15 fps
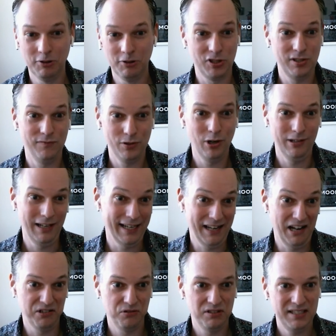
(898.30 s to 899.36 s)
once you've got
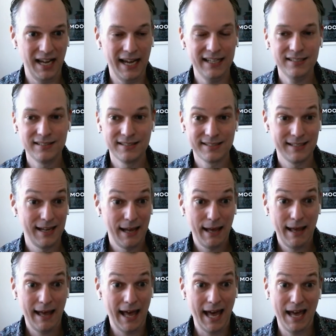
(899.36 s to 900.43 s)
like 100 tests.
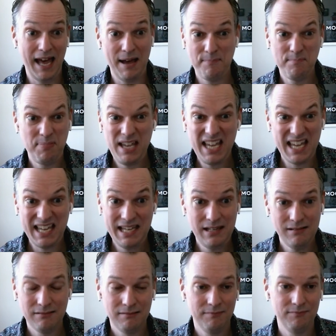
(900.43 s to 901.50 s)
And
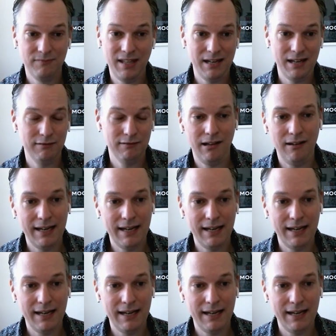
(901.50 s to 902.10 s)
B, they're